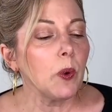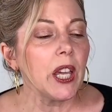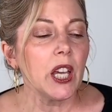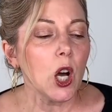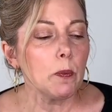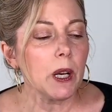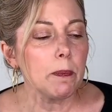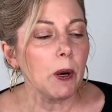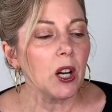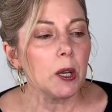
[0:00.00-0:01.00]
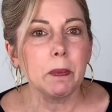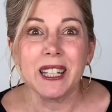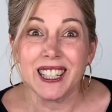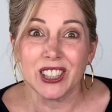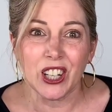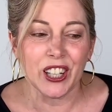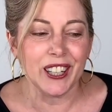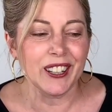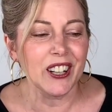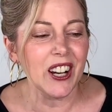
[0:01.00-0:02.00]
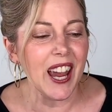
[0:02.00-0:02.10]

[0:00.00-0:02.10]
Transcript: we open up our Bio-Sonic here,